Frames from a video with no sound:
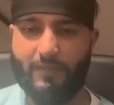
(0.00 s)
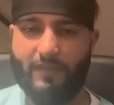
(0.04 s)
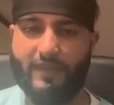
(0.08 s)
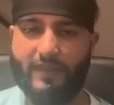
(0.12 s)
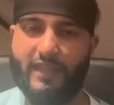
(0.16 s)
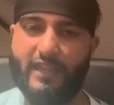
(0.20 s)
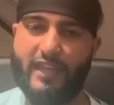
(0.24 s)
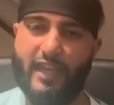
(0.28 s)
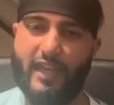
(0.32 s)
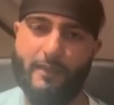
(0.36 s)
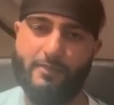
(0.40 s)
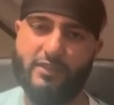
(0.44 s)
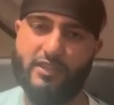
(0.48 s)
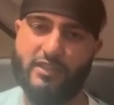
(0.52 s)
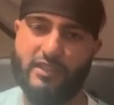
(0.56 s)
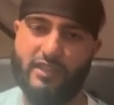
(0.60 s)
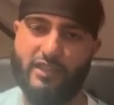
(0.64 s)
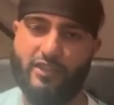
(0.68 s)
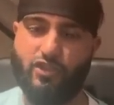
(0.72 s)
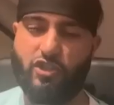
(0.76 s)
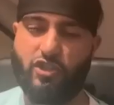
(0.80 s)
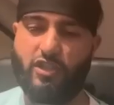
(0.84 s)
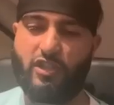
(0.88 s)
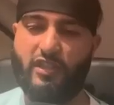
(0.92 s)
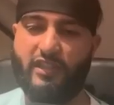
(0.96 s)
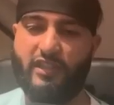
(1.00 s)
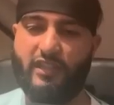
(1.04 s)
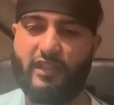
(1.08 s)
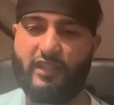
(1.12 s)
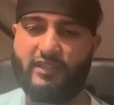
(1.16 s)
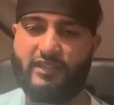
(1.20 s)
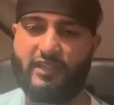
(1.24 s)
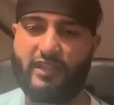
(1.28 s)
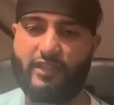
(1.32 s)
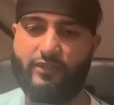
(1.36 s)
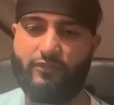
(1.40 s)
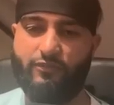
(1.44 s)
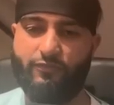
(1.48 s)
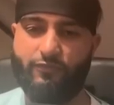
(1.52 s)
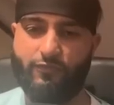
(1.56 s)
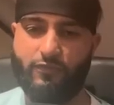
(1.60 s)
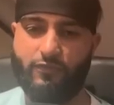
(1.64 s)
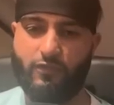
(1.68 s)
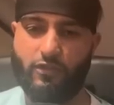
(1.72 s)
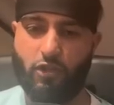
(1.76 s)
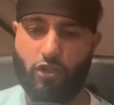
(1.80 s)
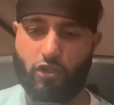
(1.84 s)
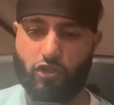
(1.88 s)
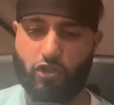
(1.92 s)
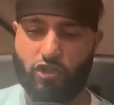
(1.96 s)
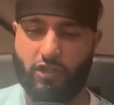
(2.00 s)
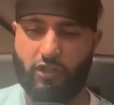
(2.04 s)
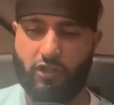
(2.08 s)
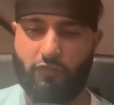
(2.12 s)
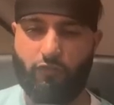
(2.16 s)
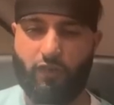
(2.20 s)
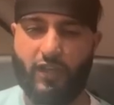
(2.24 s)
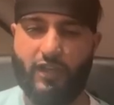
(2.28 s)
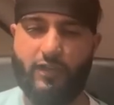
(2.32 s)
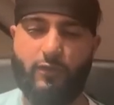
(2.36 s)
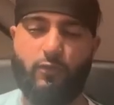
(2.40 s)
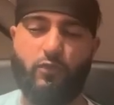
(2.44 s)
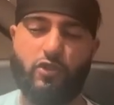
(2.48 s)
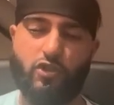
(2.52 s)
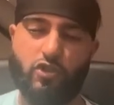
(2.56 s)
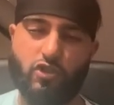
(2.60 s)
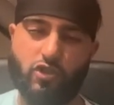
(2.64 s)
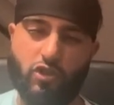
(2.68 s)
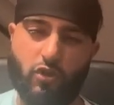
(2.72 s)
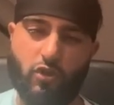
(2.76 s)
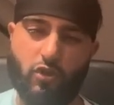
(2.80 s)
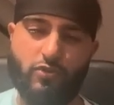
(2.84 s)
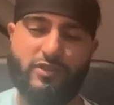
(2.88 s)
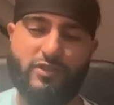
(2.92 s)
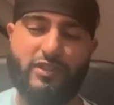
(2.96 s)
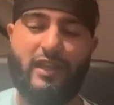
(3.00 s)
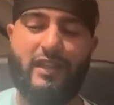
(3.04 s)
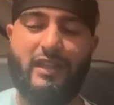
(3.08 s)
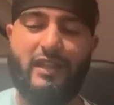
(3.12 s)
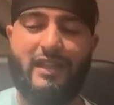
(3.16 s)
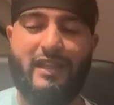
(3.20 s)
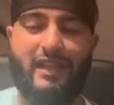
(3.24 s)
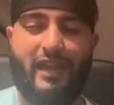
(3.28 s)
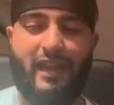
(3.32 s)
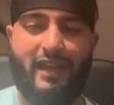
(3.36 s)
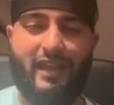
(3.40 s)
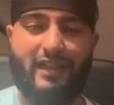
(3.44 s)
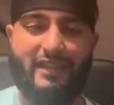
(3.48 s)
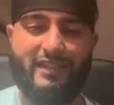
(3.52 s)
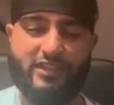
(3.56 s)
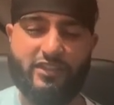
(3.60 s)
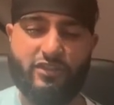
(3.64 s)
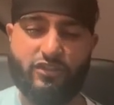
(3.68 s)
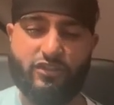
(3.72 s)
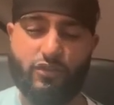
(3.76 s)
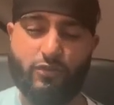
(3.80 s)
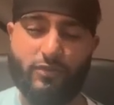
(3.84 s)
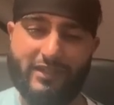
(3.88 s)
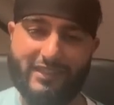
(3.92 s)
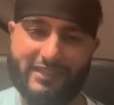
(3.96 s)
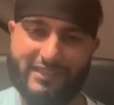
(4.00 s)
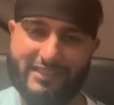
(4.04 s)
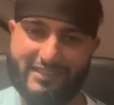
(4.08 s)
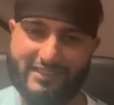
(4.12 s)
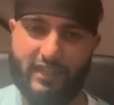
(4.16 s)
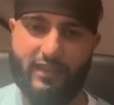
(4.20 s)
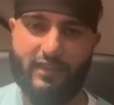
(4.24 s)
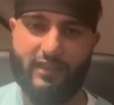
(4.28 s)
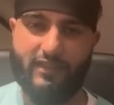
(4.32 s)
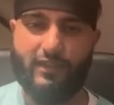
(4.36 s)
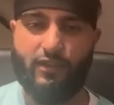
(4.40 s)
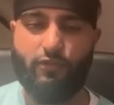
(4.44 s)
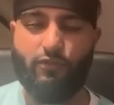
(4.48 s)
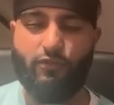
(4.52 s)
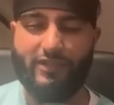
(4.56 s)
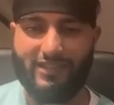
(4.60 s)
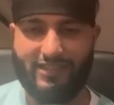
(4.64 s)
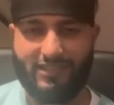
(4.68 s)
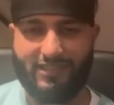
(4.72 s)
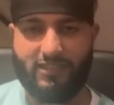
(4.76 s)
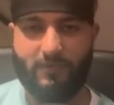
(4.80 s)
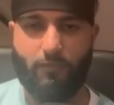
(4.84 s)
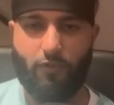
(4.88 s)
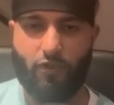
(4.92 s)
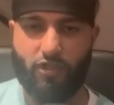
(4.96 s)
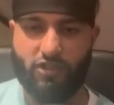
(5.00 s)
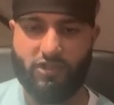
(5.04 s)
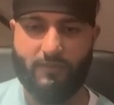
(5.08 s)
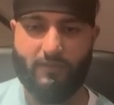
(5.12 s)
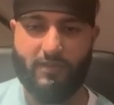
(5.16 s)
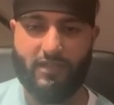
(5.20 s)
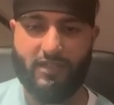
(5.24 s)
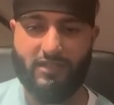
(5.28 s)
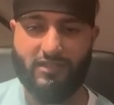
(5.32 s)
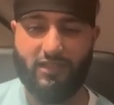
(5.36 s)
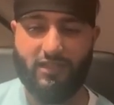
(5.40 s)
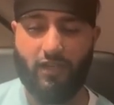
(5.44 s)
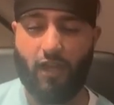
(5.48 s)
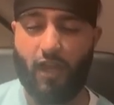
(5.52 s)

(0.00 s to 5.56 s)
And they kept a clean sheet at the Etihad last year, right? Which shows that, at least to an extent, there is the possibility.